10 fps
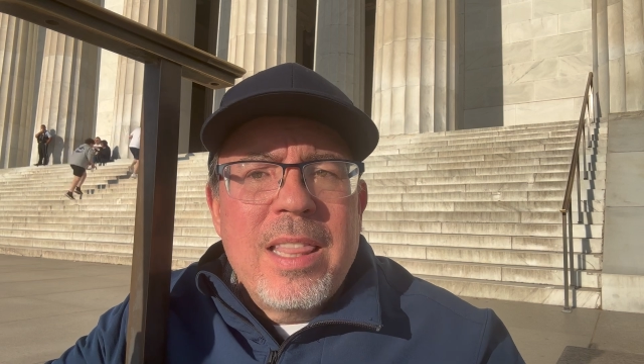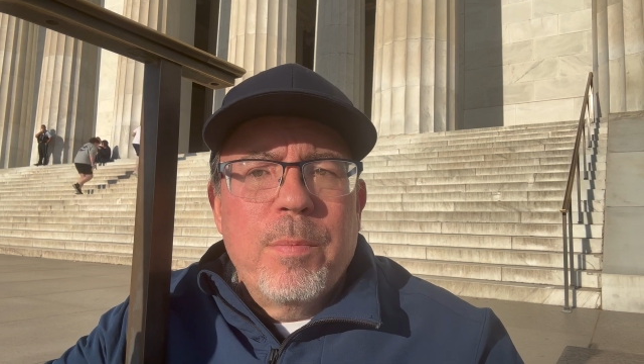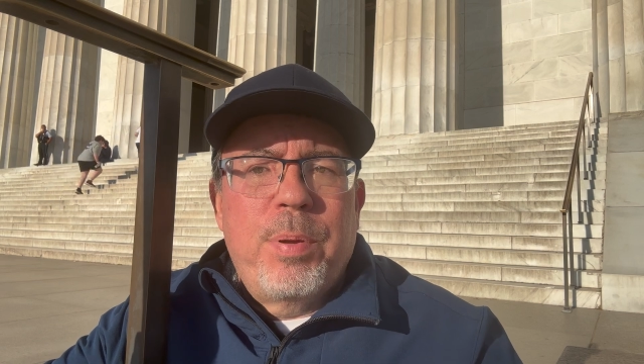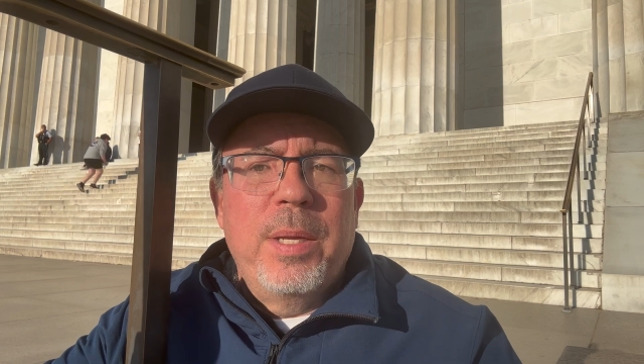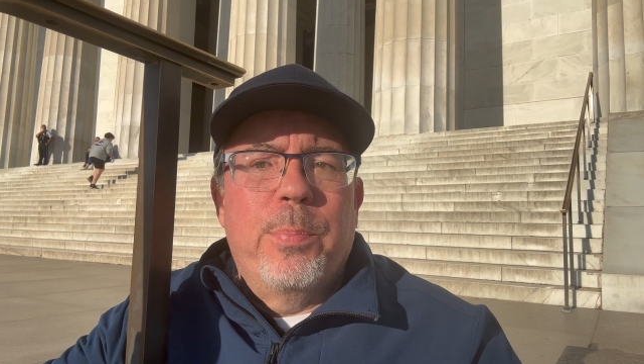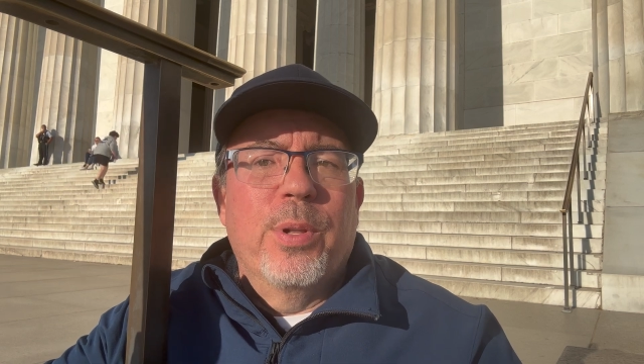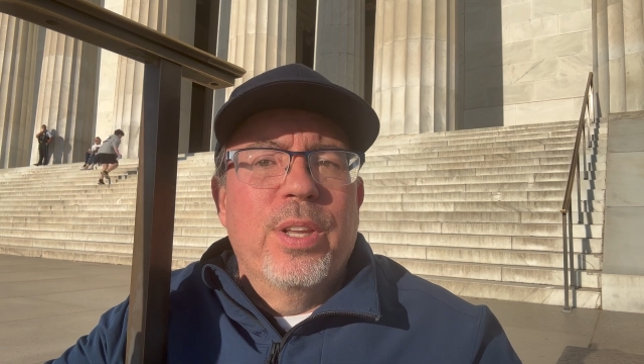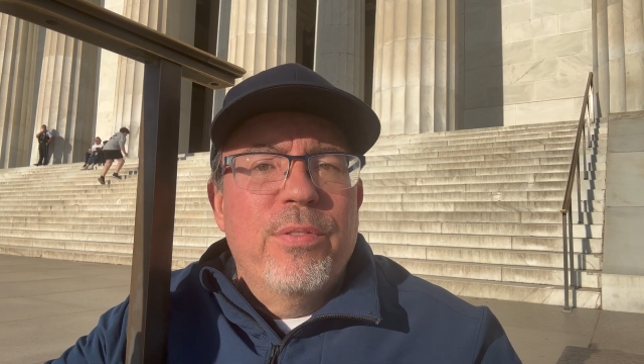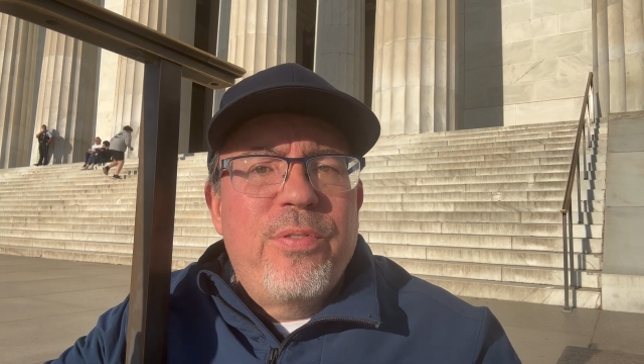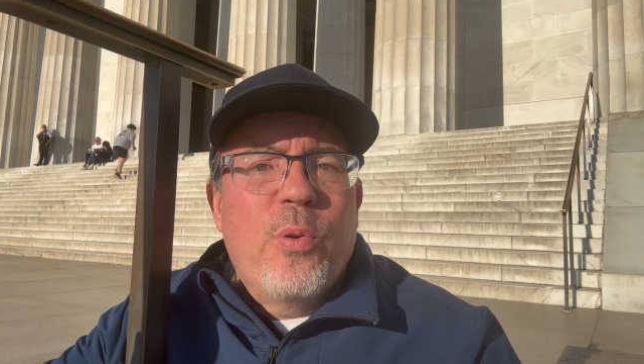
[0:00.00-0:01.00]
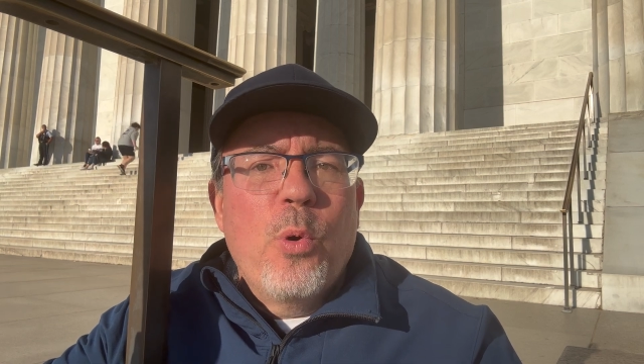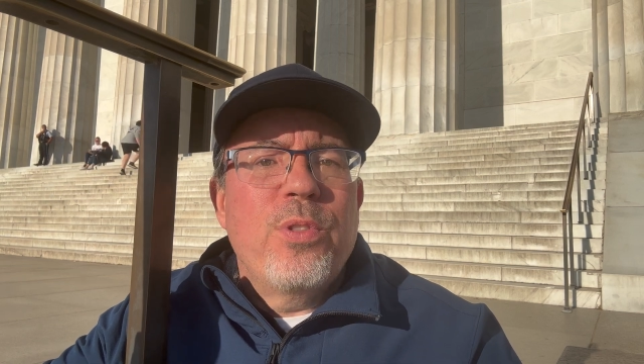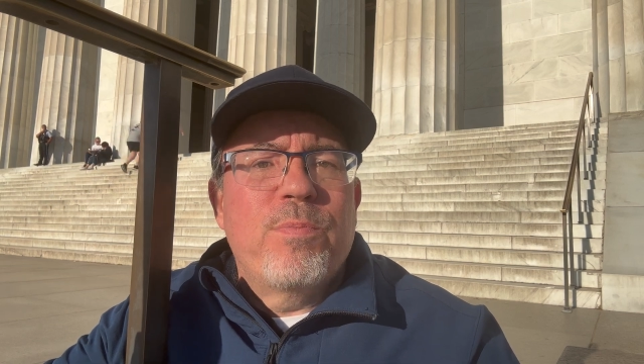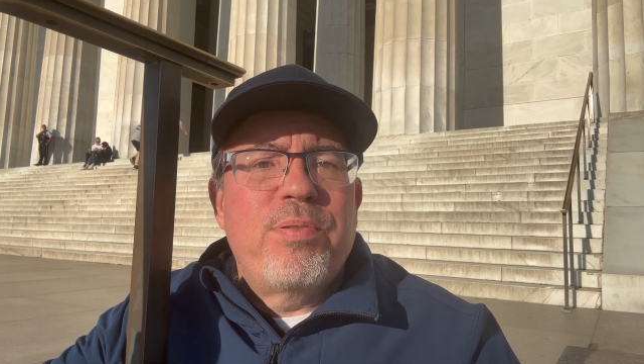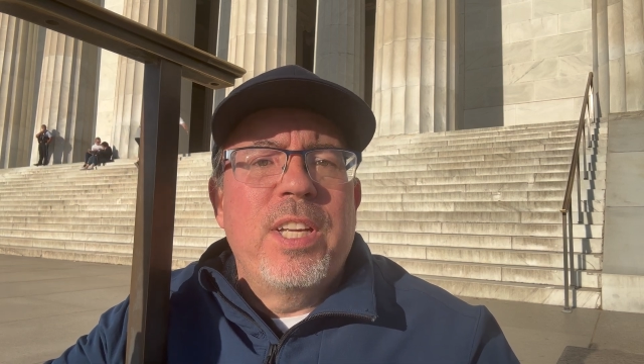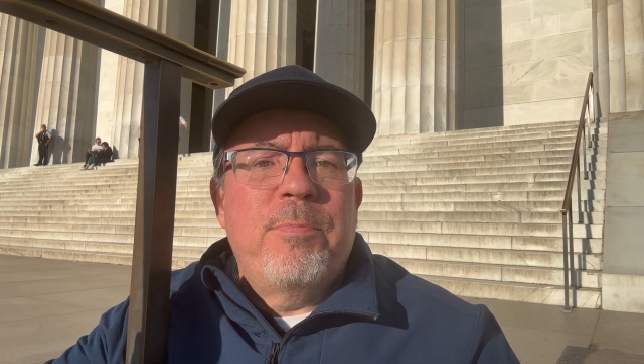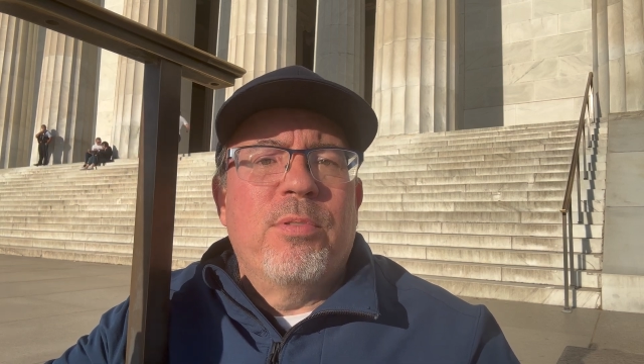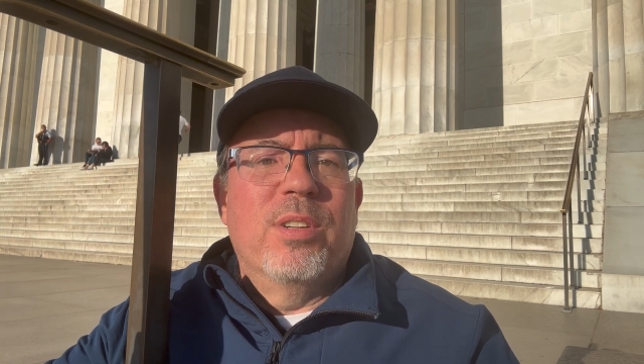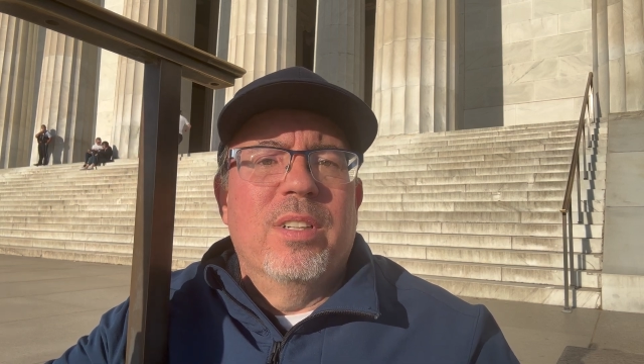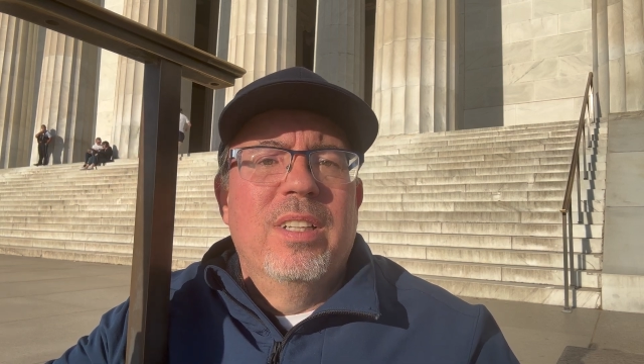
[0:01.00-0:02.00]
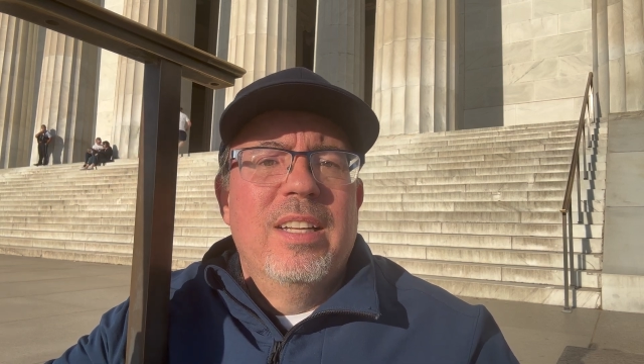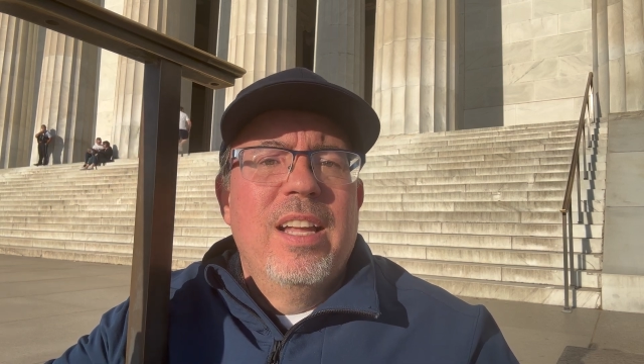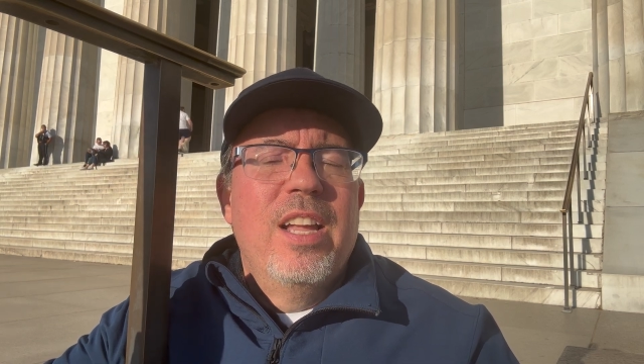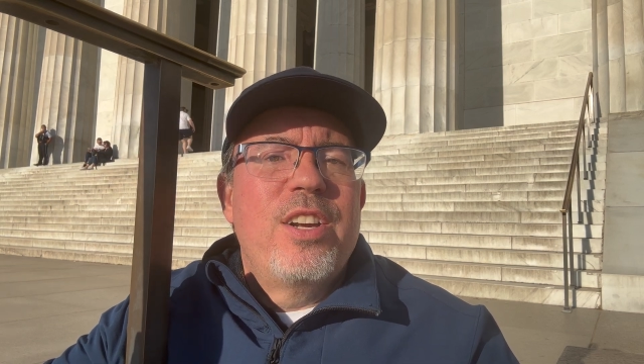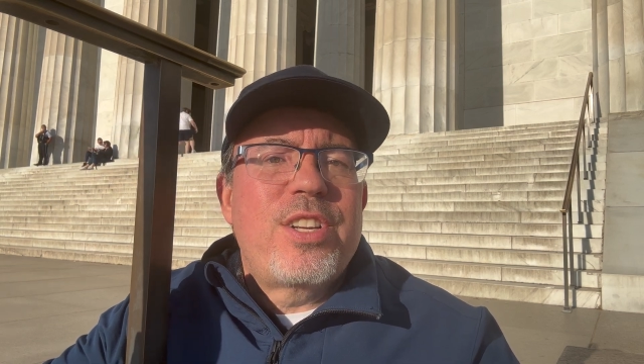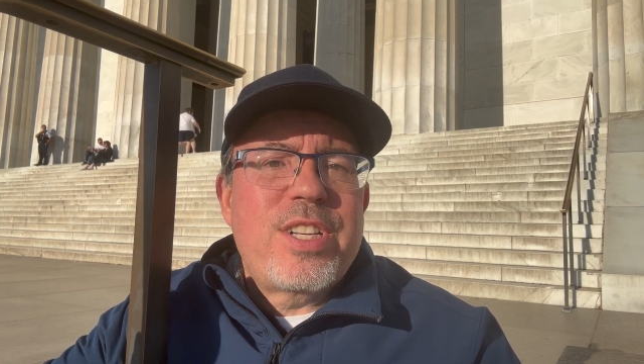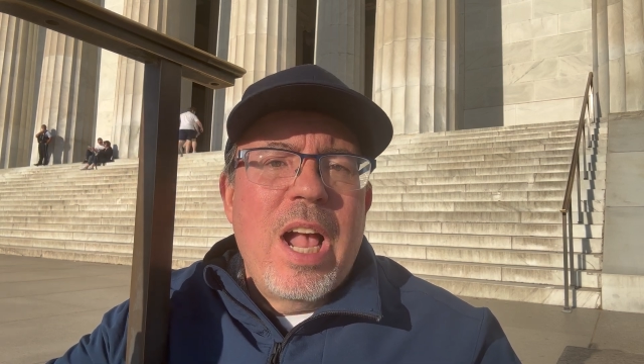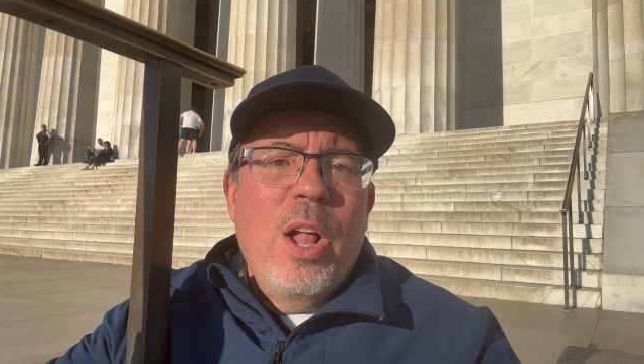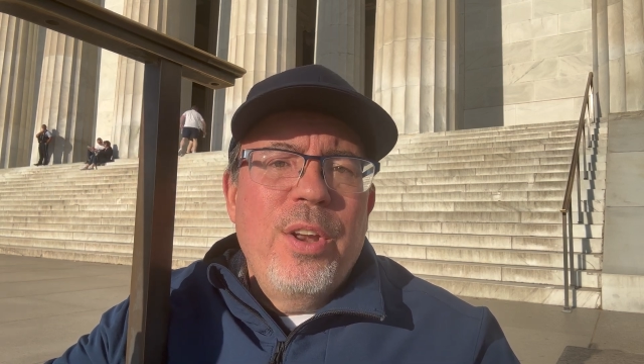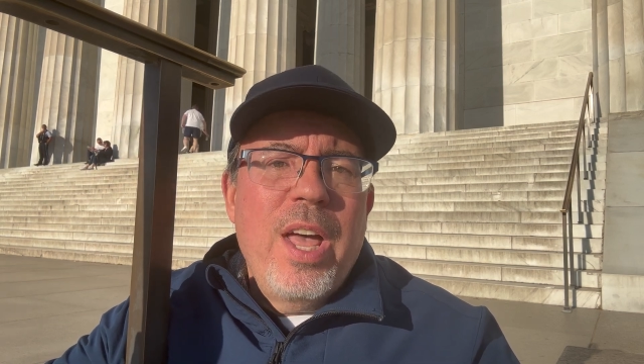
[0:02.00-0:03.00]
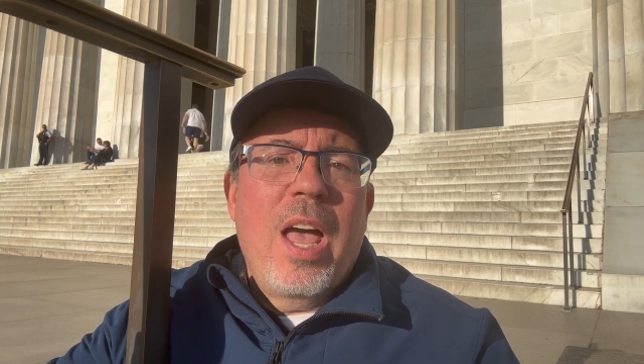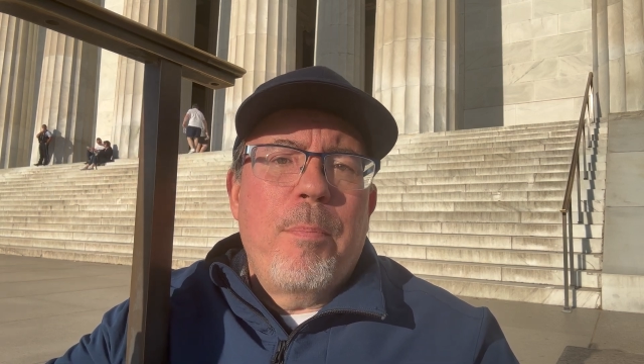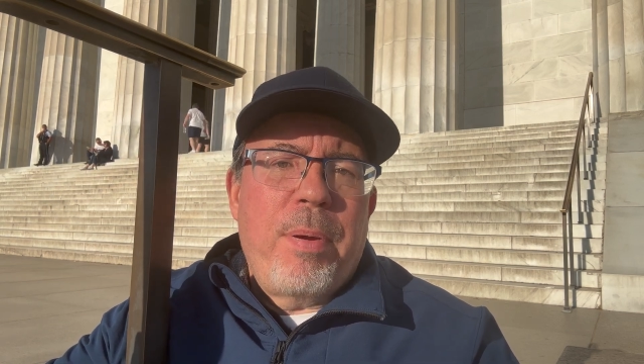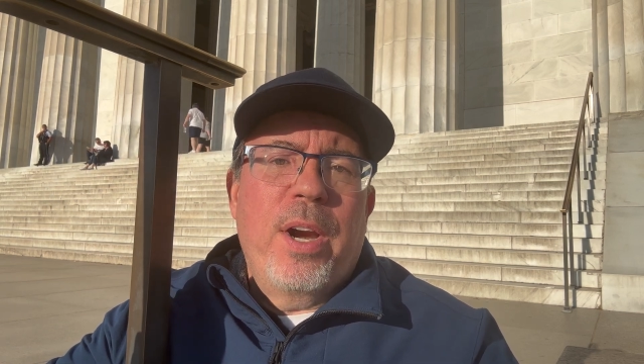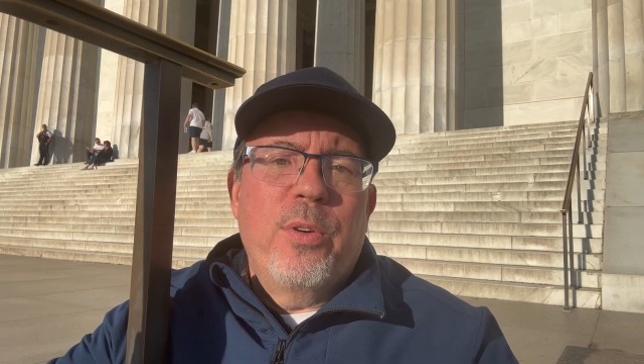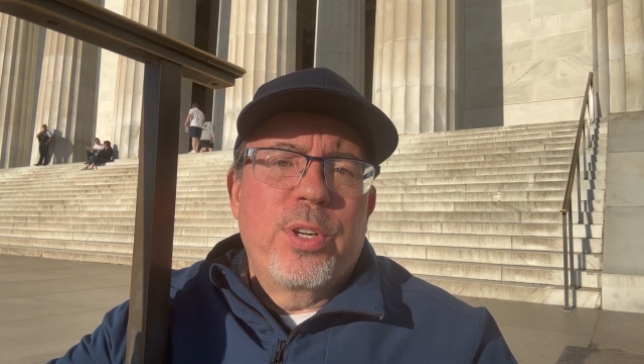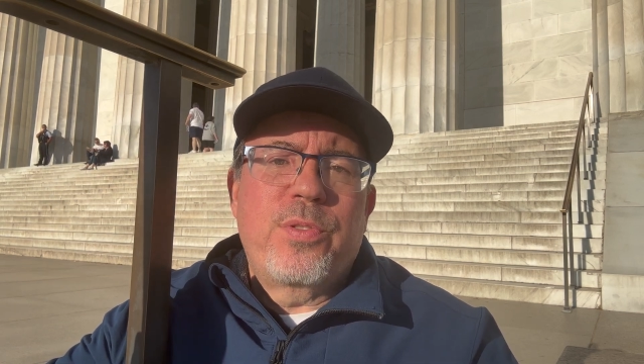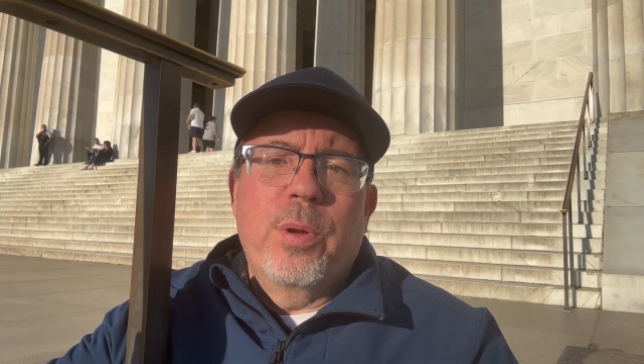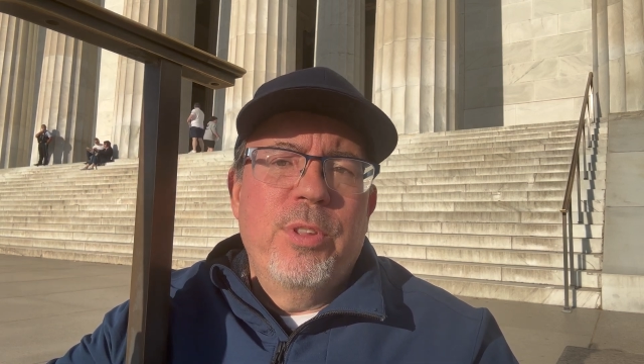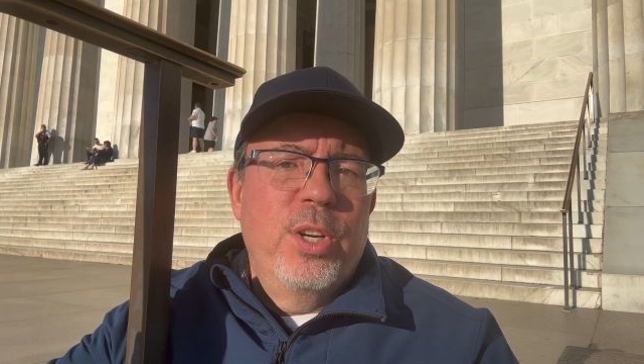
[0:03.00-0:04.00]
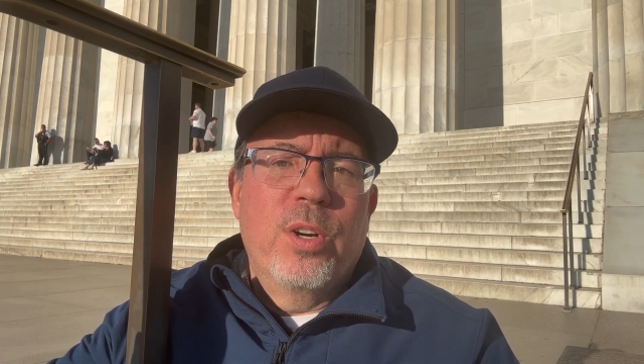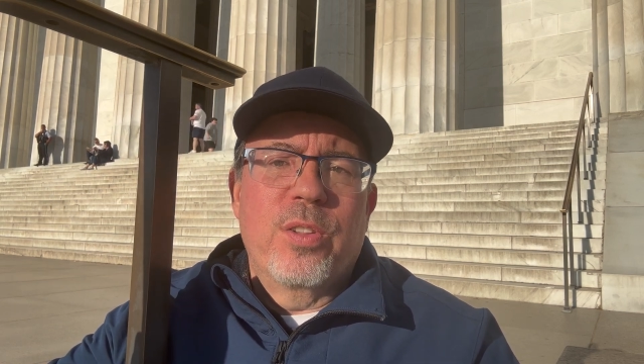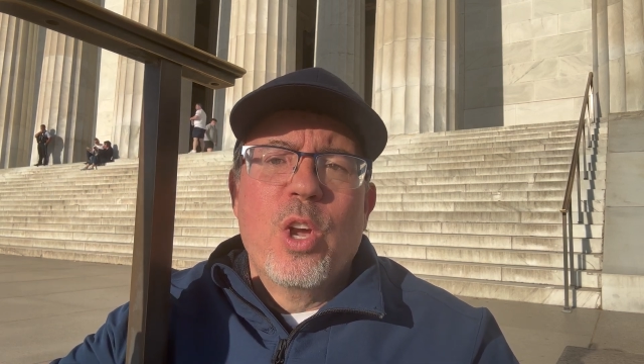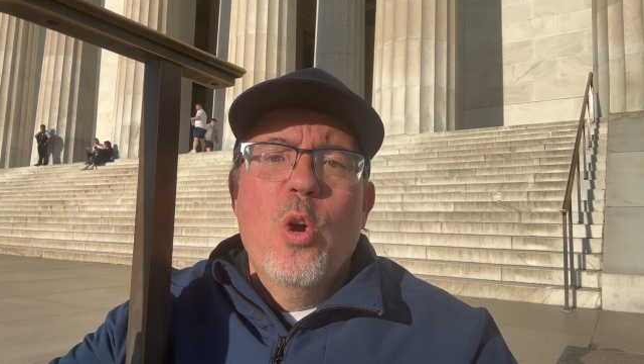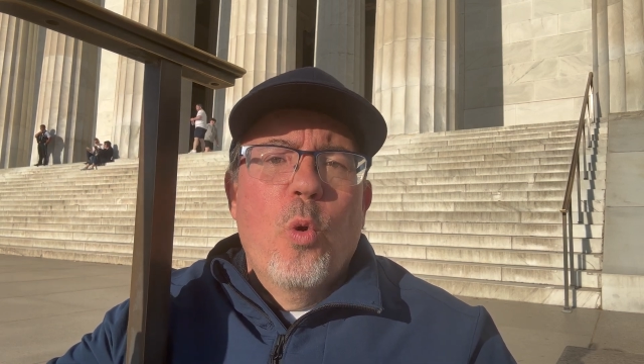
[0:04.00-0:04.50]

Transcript: the people, and for the people shall not perish from the earth.